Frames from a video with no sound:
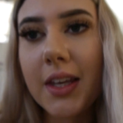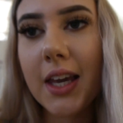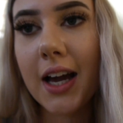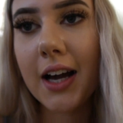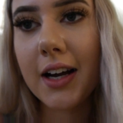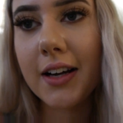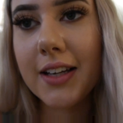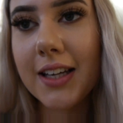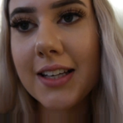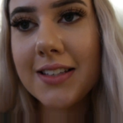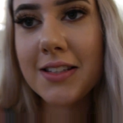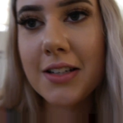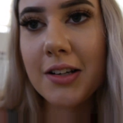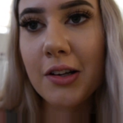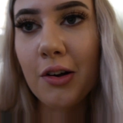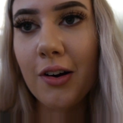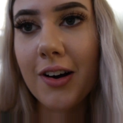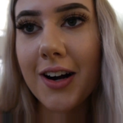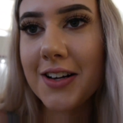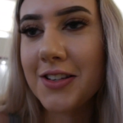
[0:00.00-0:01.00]
Yeah, he has a
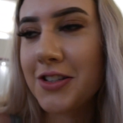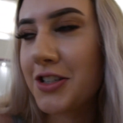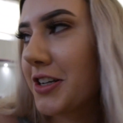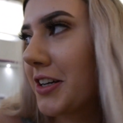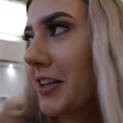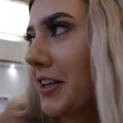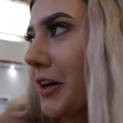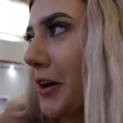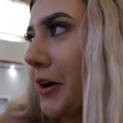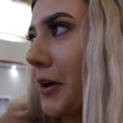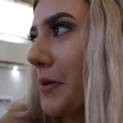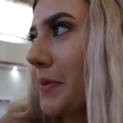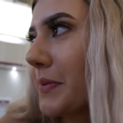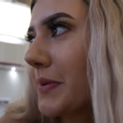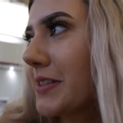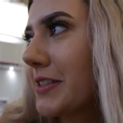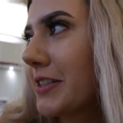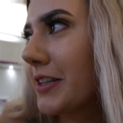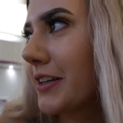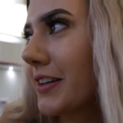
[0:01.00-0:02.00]
long ass journey
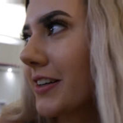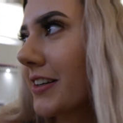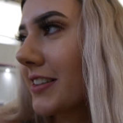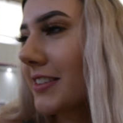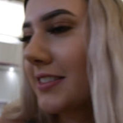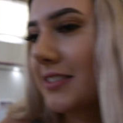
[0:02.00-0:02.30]
home, so